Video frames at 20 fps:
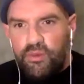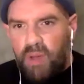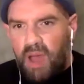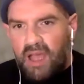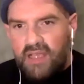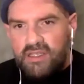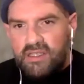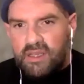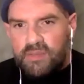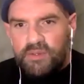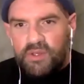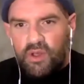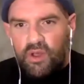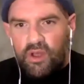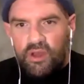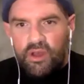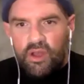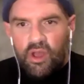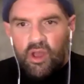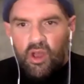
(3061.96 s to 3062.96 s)
do biceps
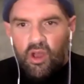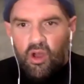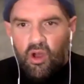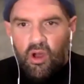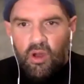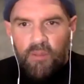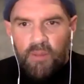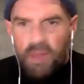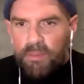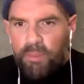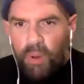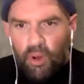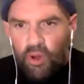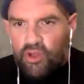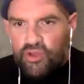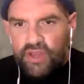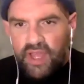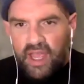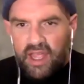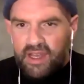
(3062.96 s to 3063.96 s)
on on my
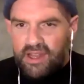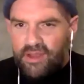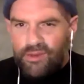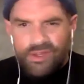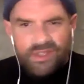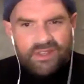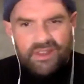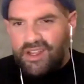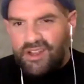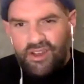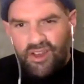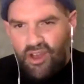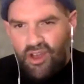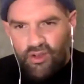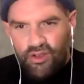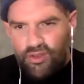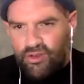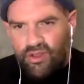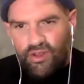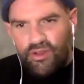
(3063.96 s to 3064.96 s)
pull day. And he was like,
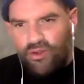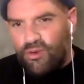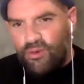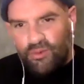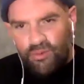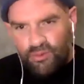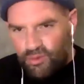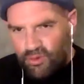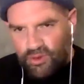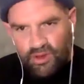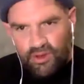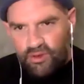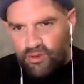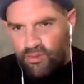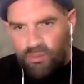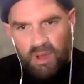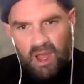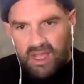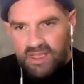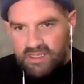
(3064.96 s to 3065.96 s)
no, you can do you can
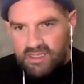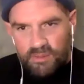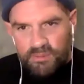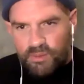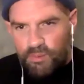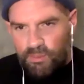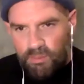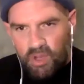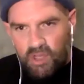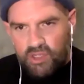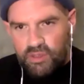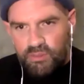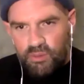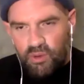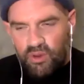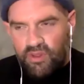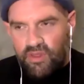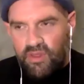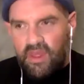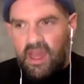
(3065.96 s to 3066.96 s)
do biceps much
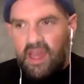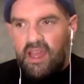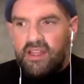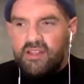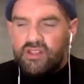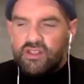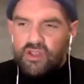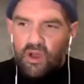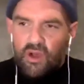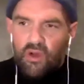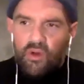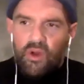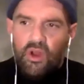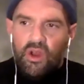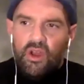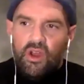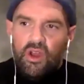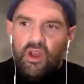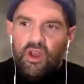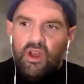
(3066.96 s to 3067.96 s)
more than that. And
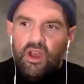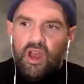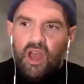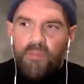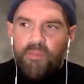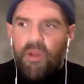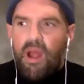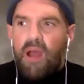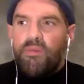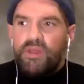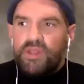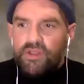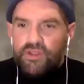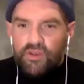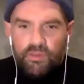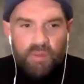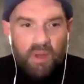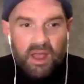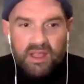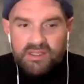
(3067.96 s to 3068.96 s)
so I probably
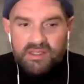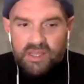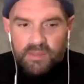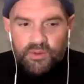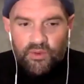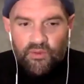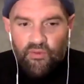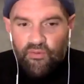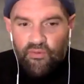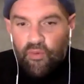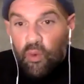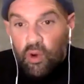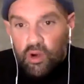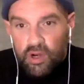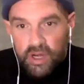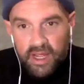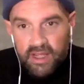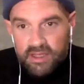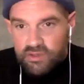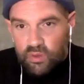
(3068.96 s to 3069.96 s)
do biceps
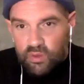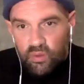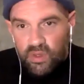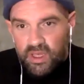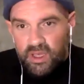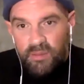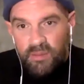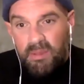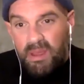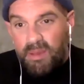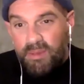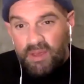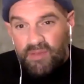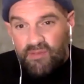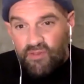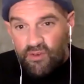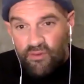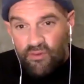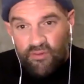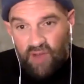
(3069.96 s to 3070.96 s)
four days a week, maybe
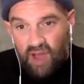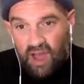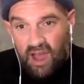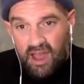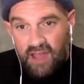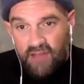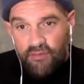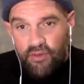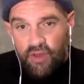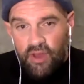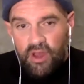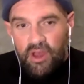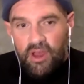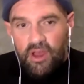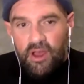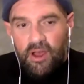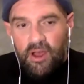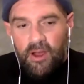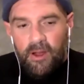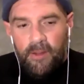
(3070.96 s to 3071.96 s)
even five.
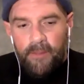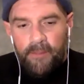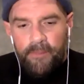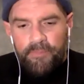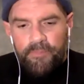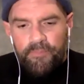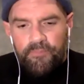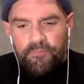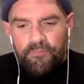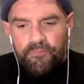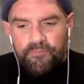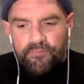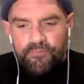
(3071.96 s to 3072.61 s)
Um,